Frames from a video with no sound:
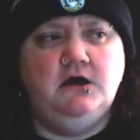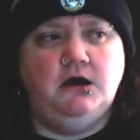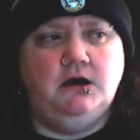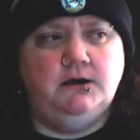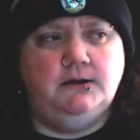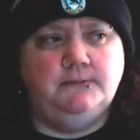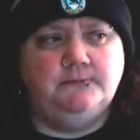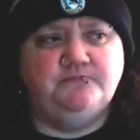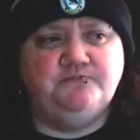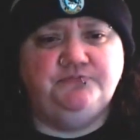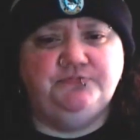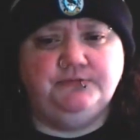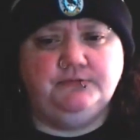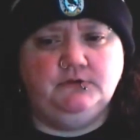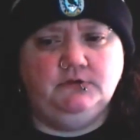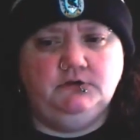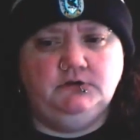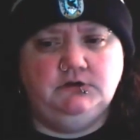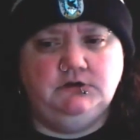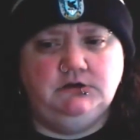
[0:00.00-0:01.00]
um
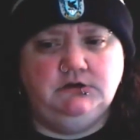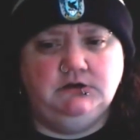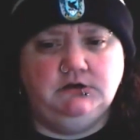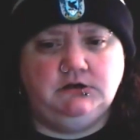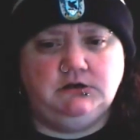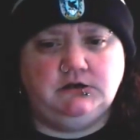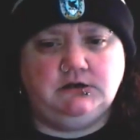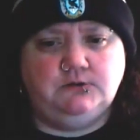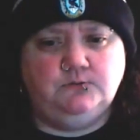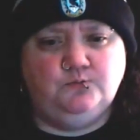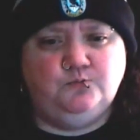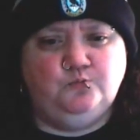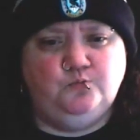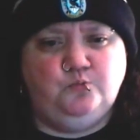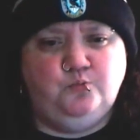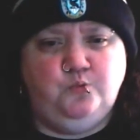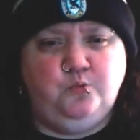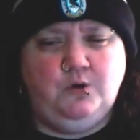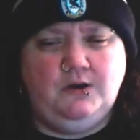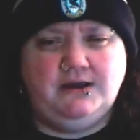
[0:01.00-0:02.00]

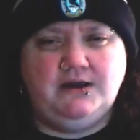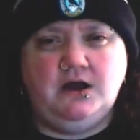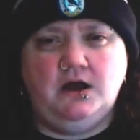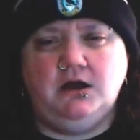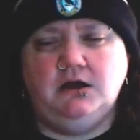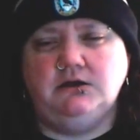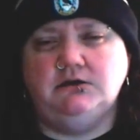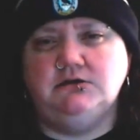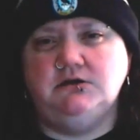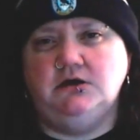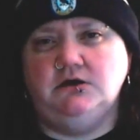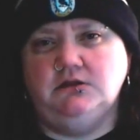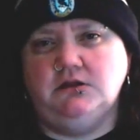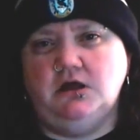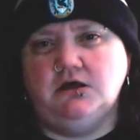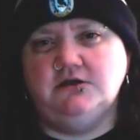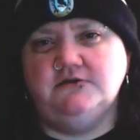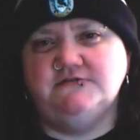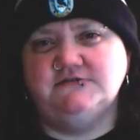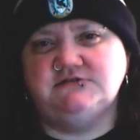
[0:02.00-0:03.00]
we kind a
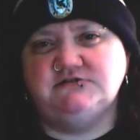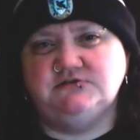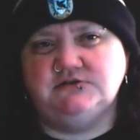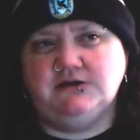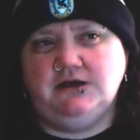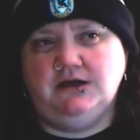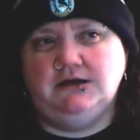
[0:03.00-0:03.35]
lot of us